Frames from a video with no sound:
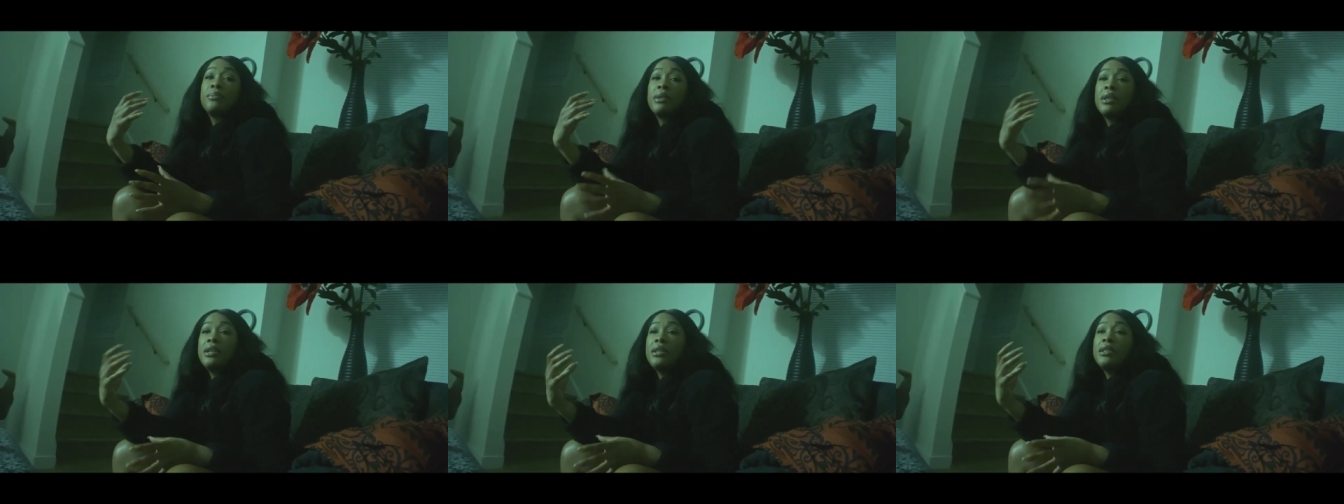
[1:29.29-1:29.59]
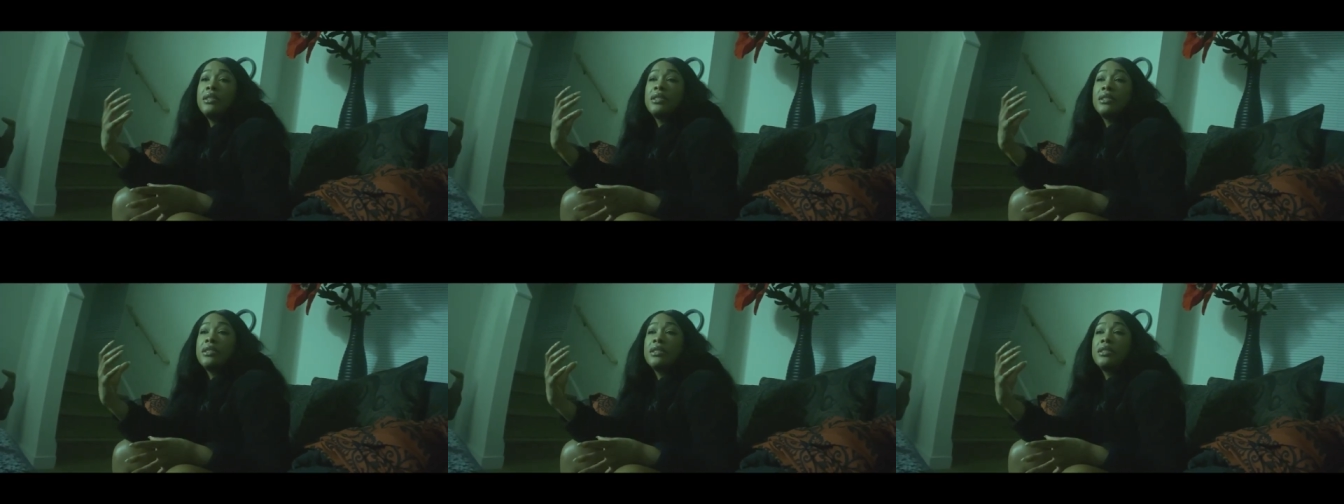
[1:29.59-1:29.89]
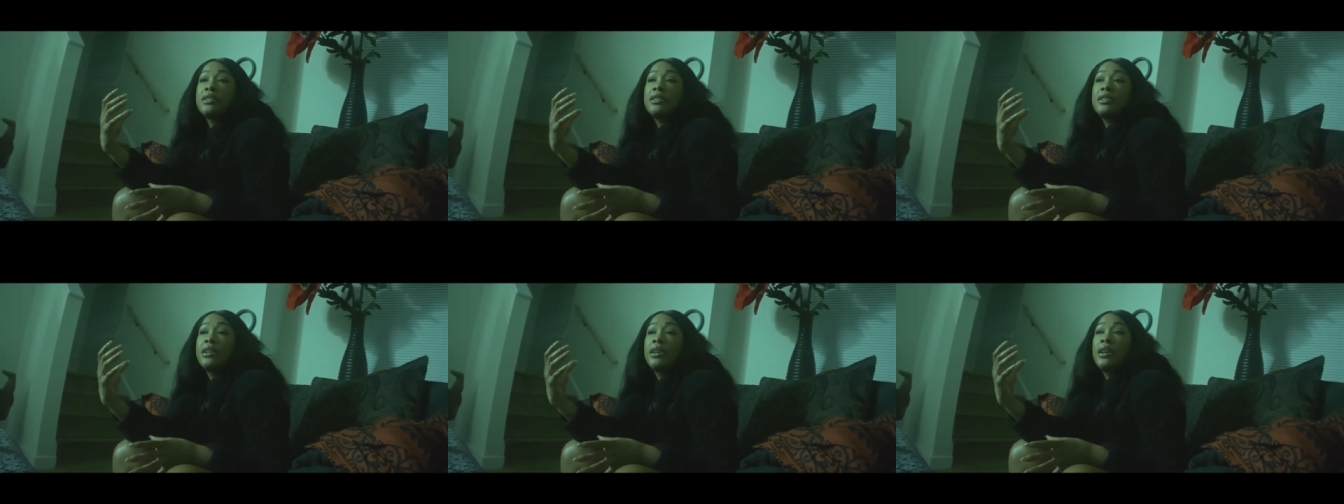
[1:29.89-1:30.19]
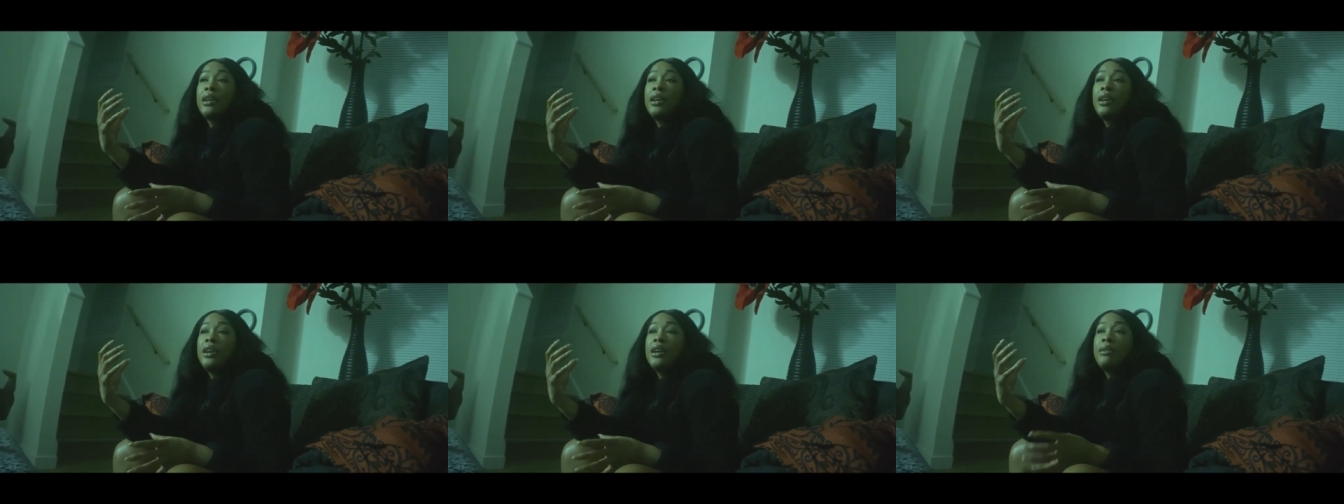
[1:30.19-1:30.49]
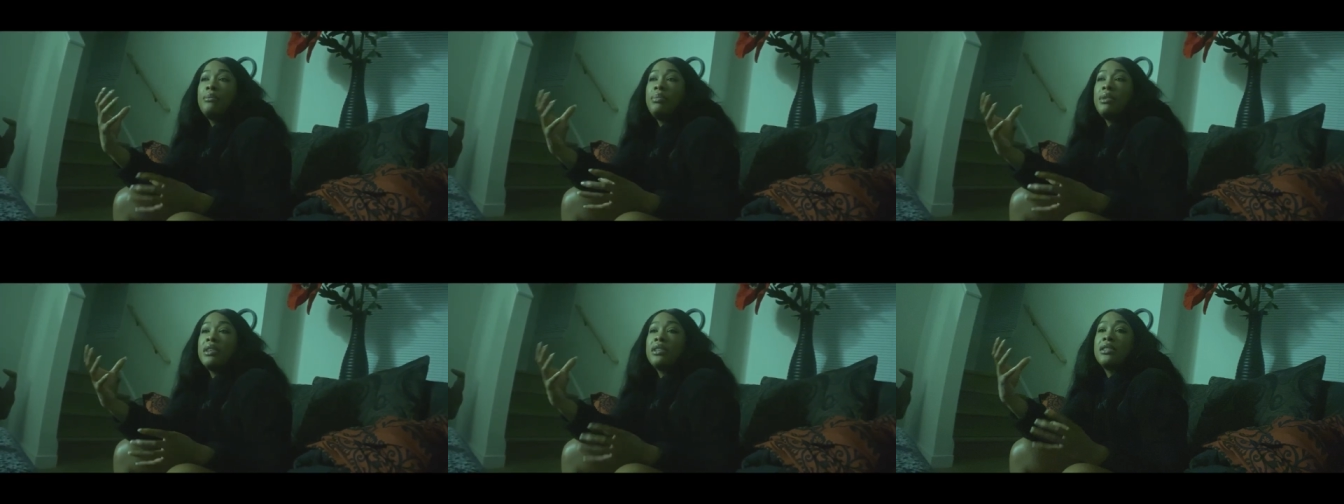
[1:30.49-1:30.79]
penises,
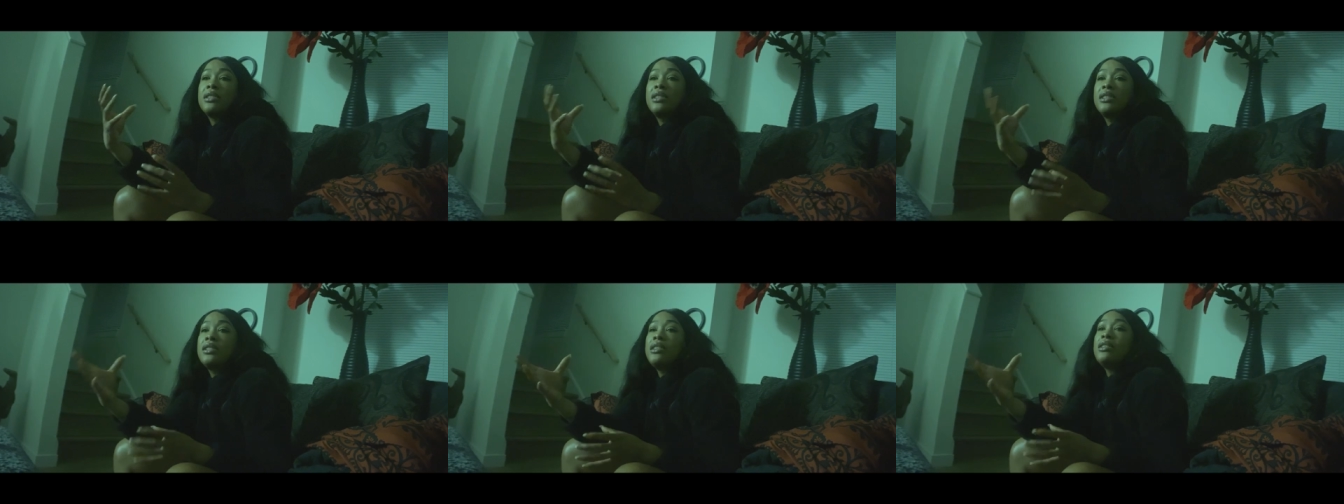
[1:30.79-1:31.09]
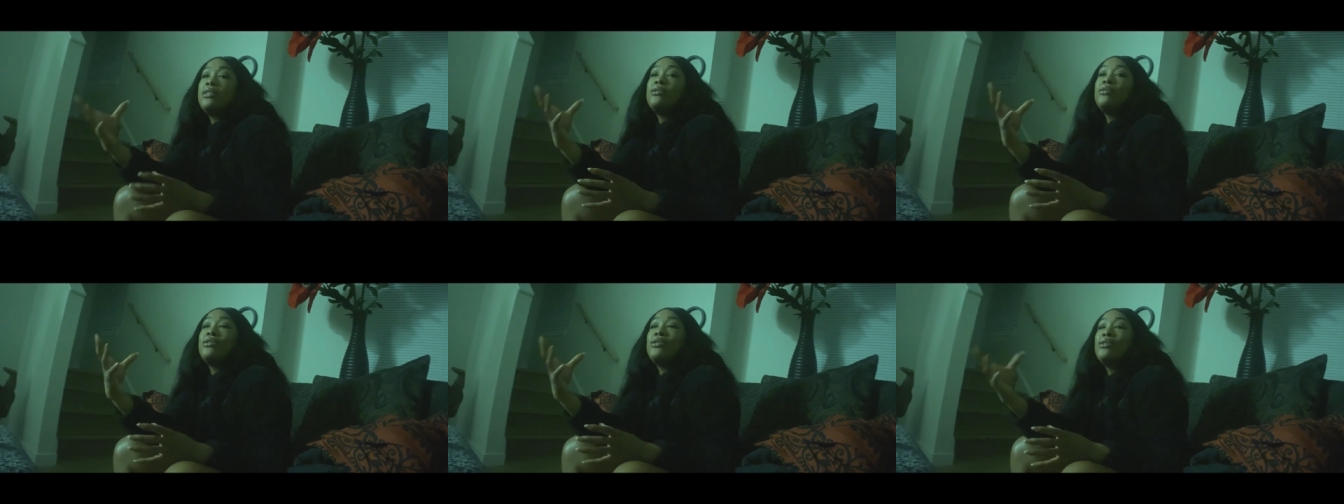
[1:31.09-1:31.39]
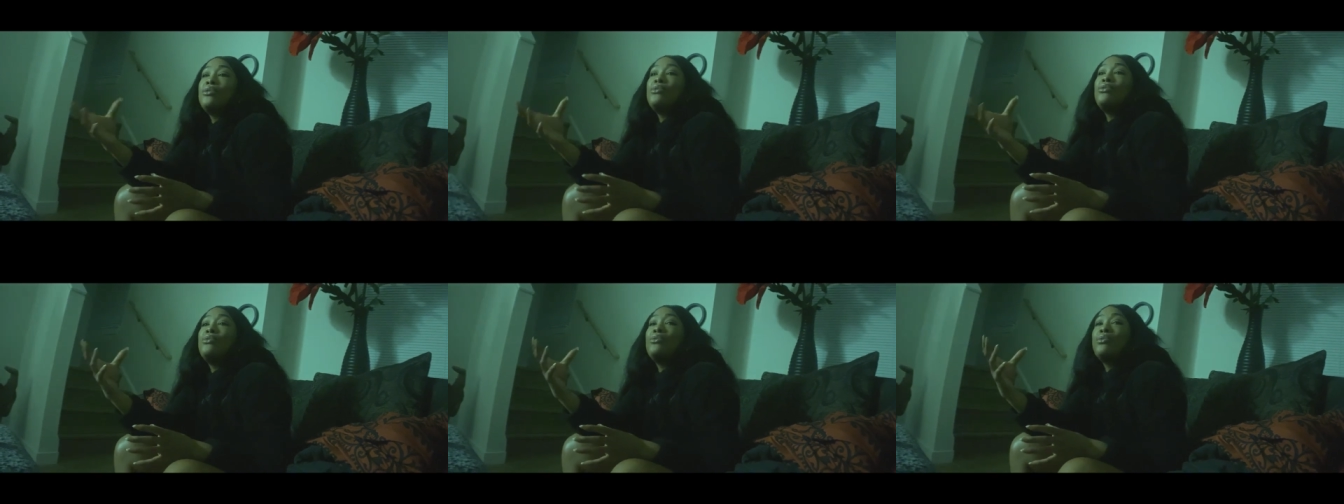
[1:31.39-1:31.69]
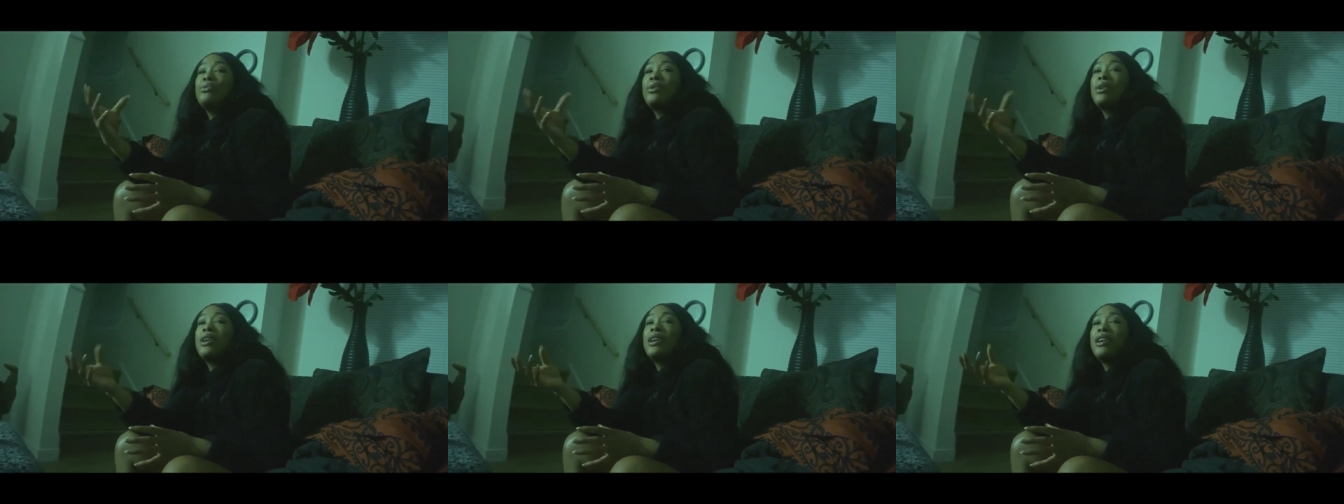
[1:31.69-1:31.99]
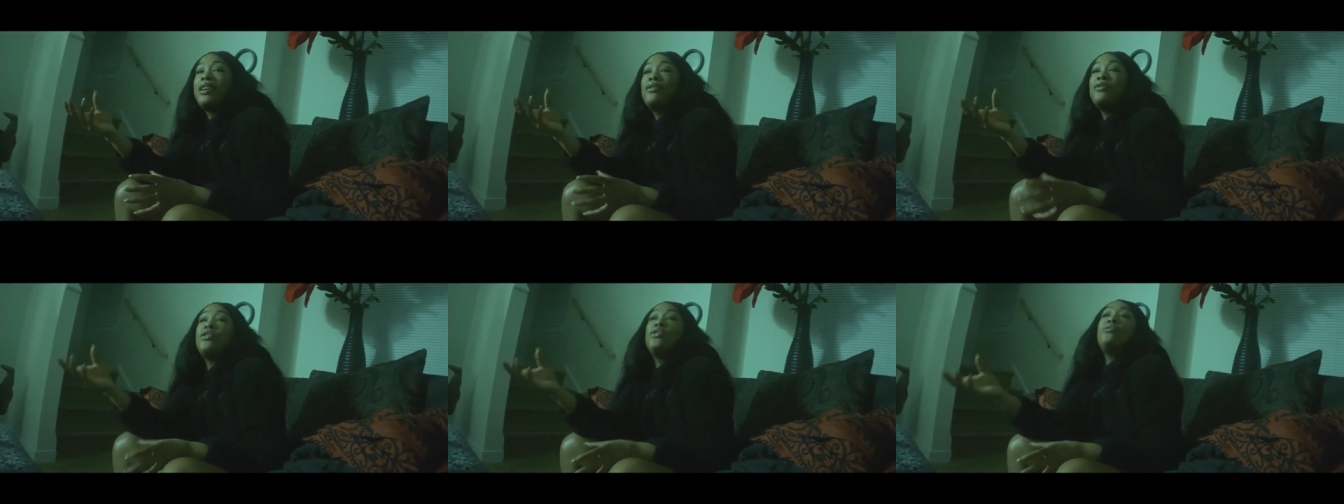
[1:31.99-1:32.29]
but still you
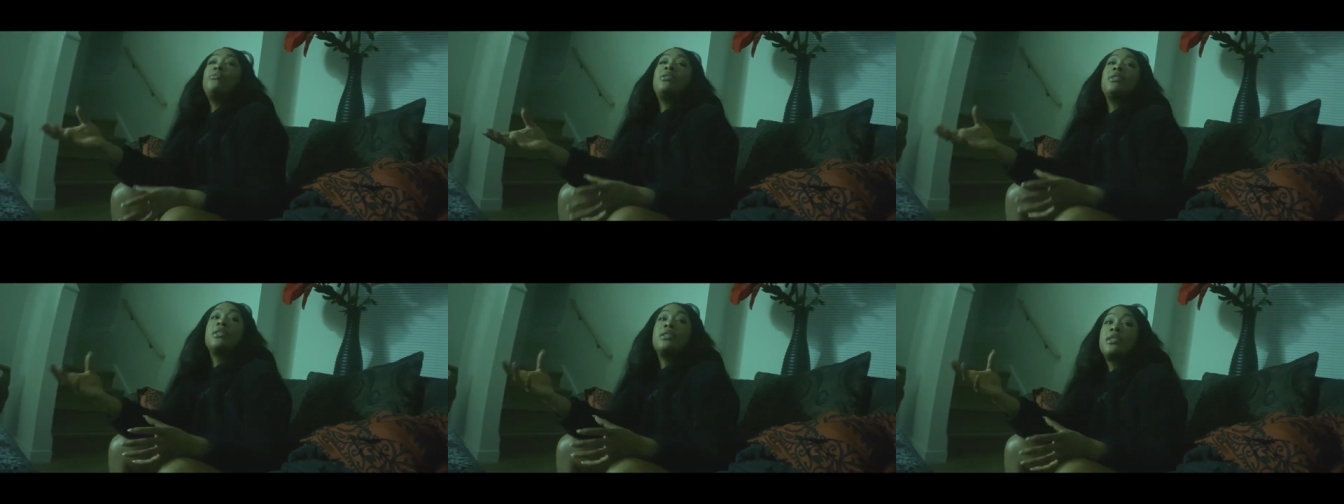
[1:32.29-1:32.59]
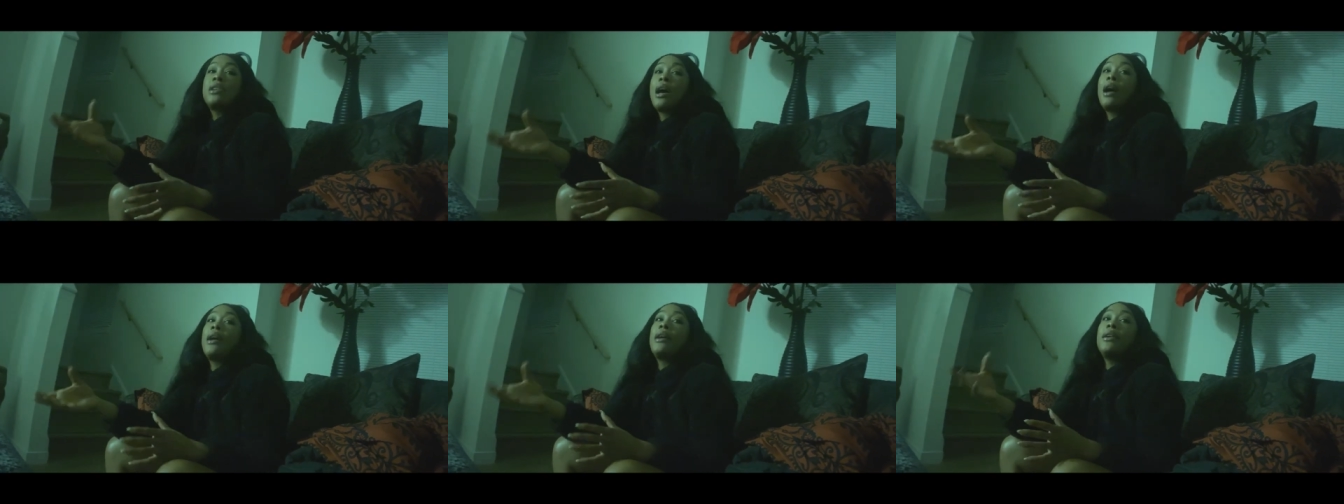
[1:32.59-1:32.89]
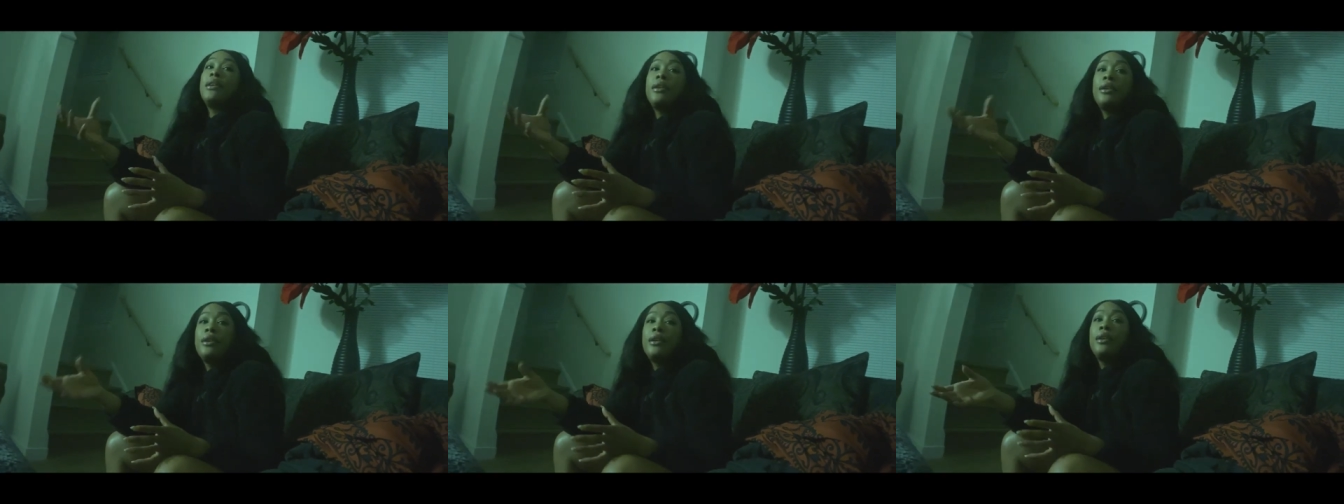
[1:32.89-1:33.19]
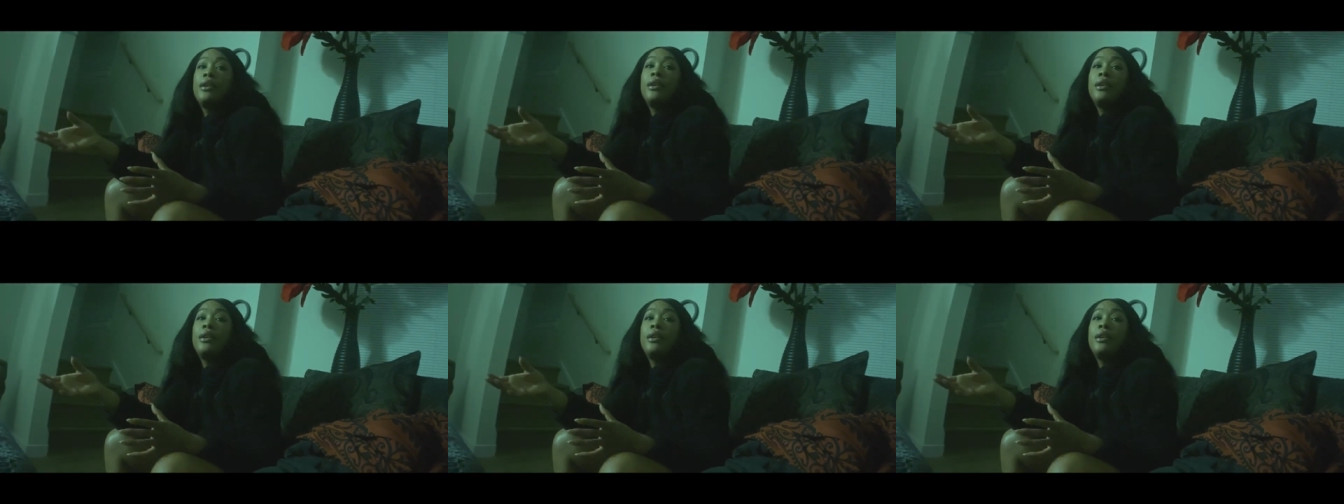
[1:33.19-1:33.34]
if you desire